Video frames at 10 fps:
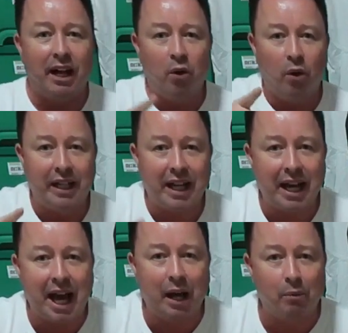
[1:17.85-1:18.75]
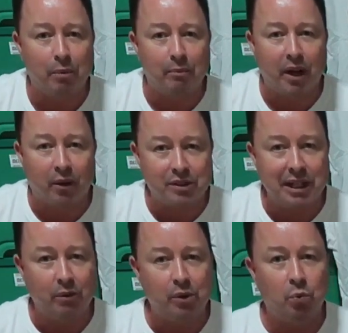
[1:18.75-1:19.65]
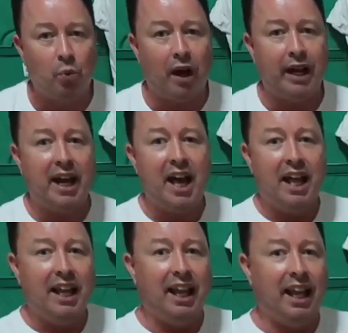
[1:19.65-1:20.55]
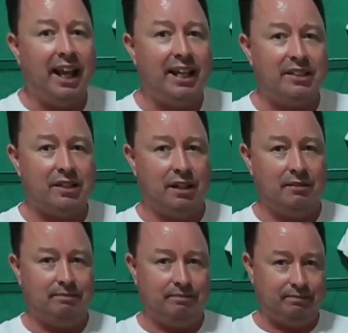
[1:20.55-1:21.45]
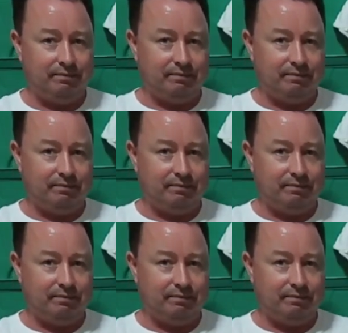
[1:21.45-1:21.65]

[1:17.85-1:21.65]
I call it an album, and I'll tell you why later.